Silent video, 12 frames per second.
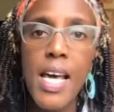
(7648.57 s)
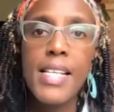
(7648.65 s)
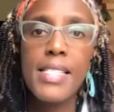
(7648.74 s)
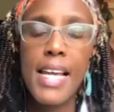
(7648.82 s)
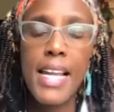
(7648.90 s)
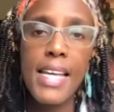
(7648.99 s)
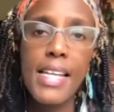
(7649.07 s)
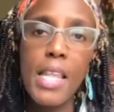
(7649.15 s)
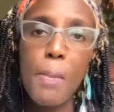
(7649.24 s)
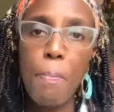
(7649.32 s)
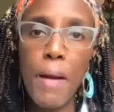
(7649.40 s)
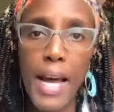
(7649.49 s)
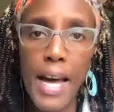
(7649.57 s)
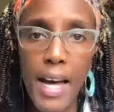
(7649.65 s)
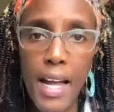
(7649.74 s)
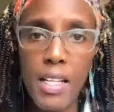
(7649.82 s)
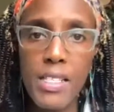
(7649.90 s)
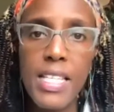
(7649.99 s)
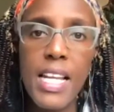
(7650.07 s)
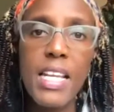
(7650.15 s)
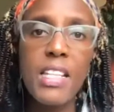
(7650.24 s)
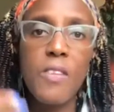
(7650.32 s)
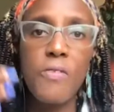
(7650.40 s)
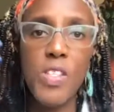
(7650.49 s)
selling the plan, selling the